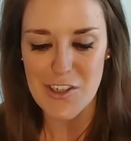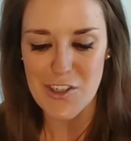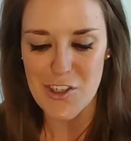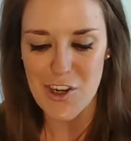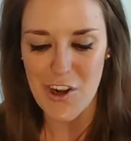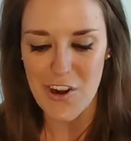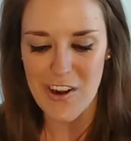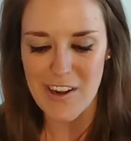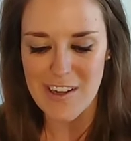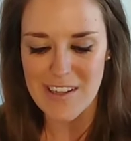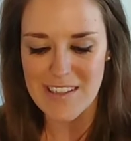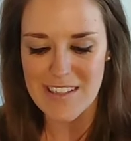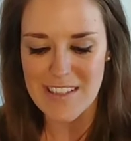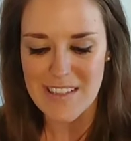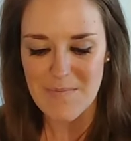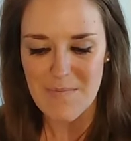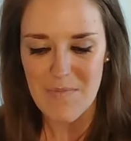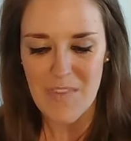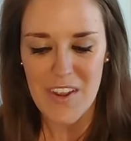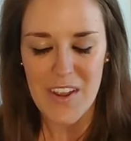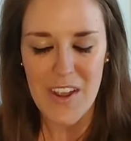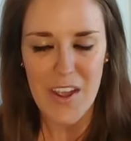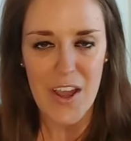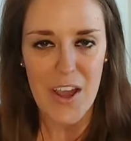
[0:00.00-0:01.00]
John's,
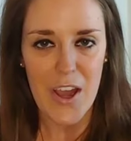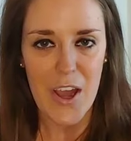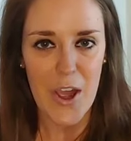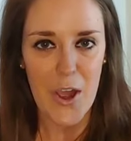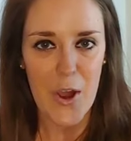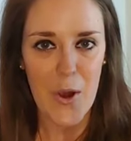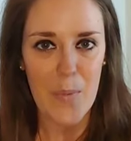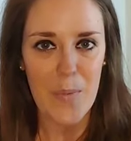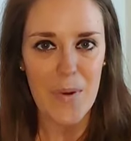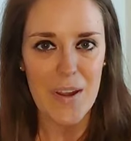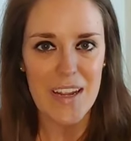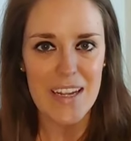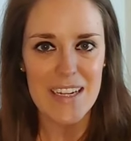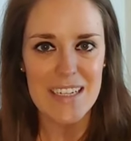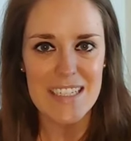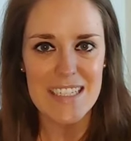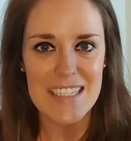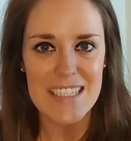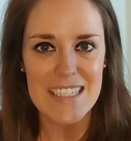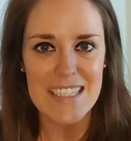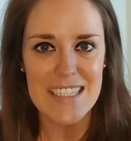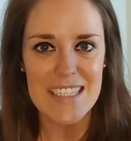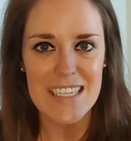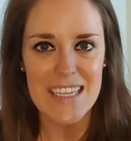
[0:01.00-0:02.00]
I hope I get
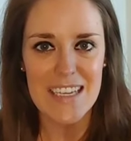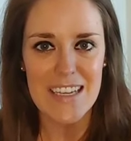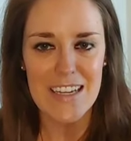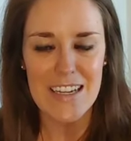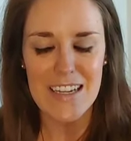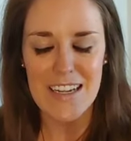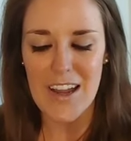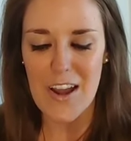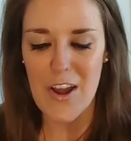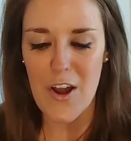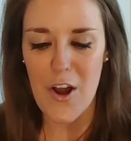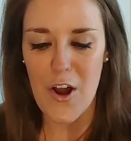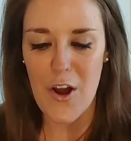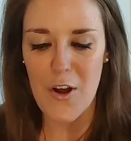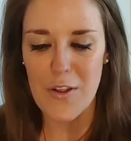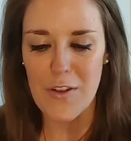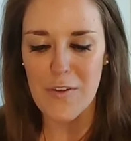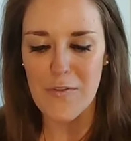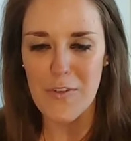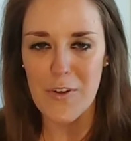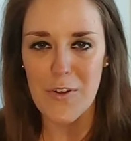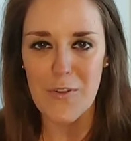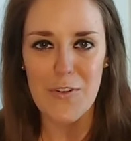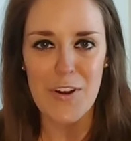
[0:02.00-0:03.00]
to see all
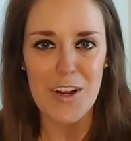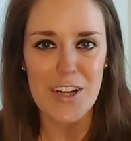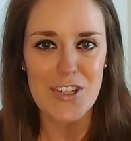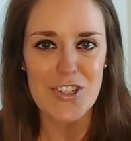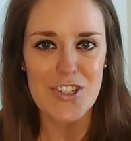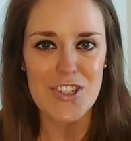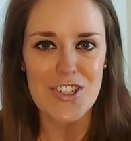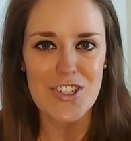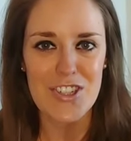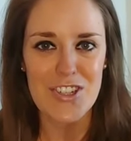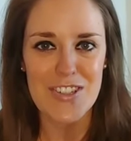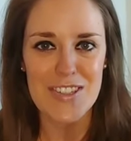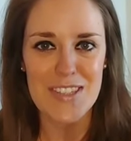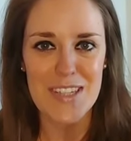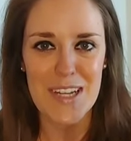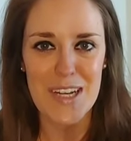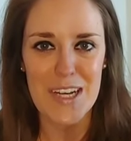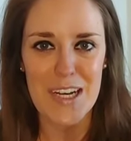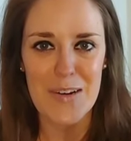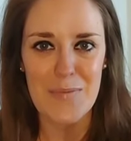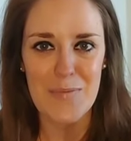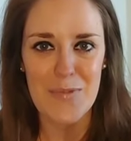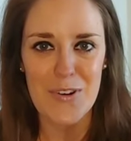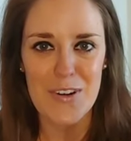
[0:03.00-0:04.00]
of you, not just on
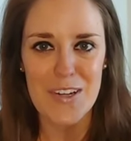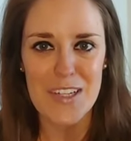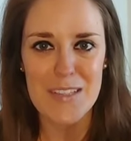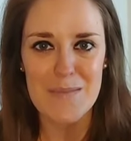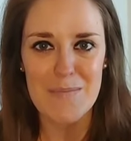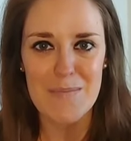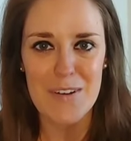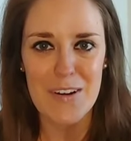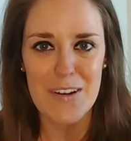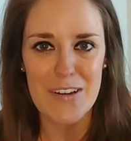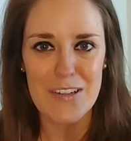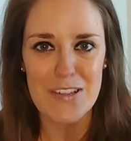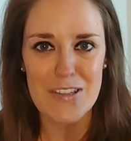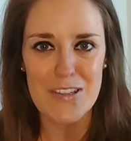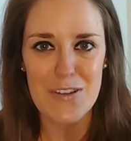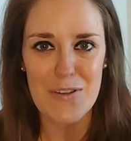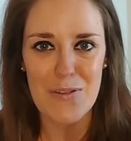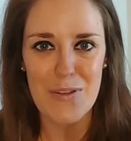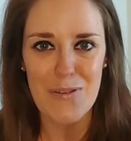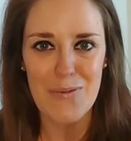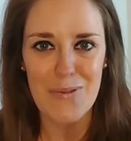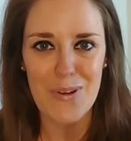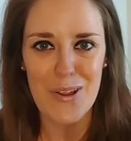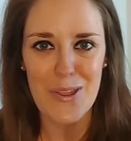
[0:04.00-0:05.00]
Sunday mornings, but also
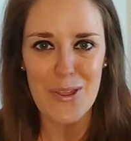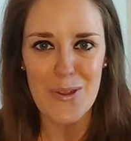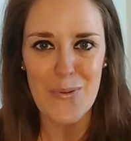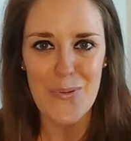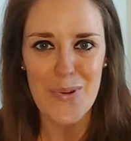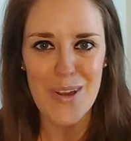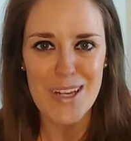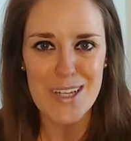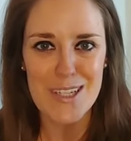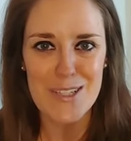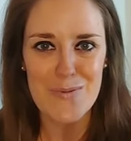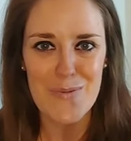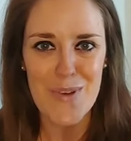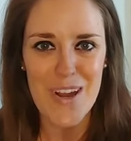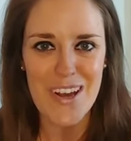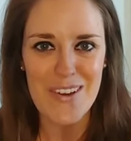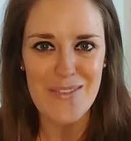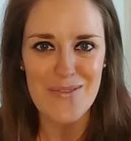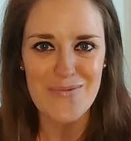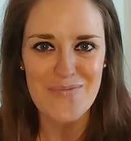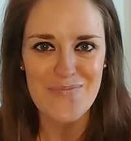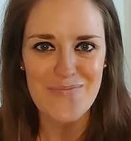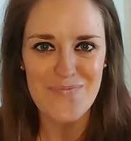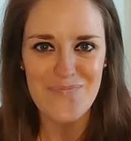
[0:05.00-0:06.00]
throughout the week as
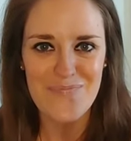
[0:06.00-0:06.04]
well.